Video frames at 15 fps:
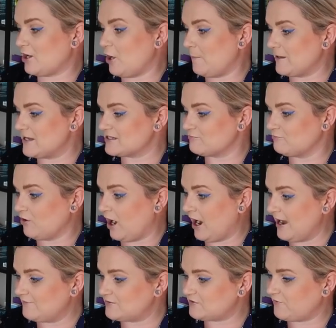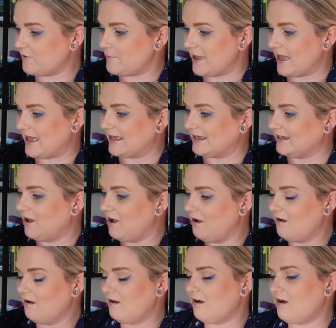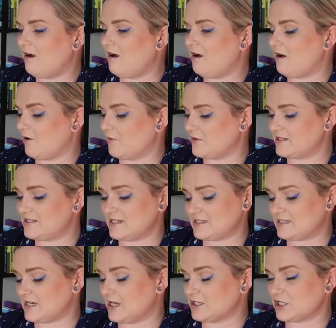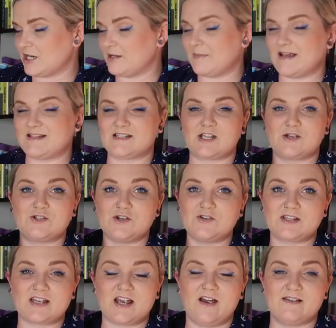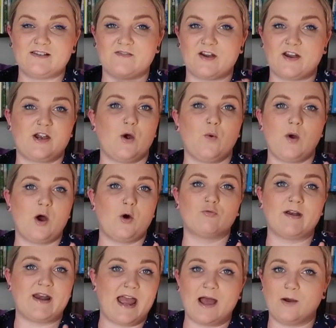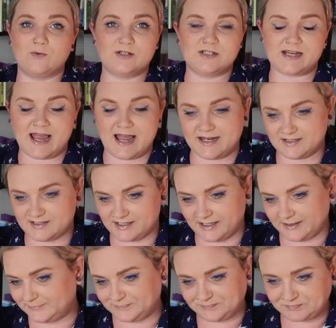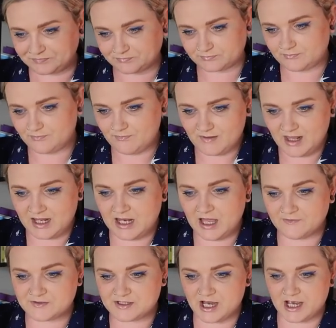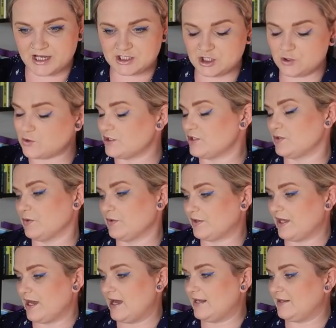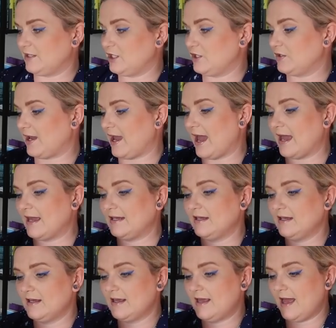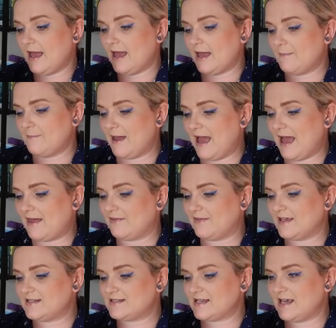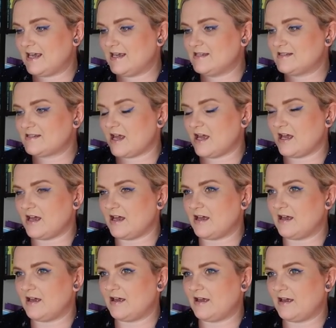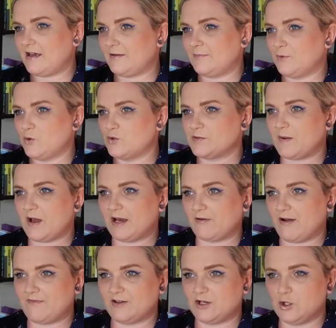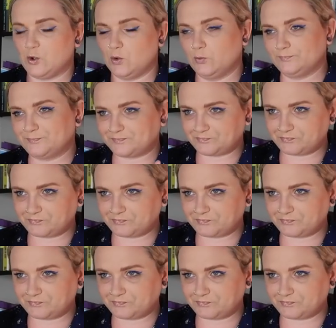a copy has arrived for me. Oh, this is such an amazing... So Judith Kerr is a very well-renowned and... Um, loved uh, children's author in the UK um, and this is her um, autobiographical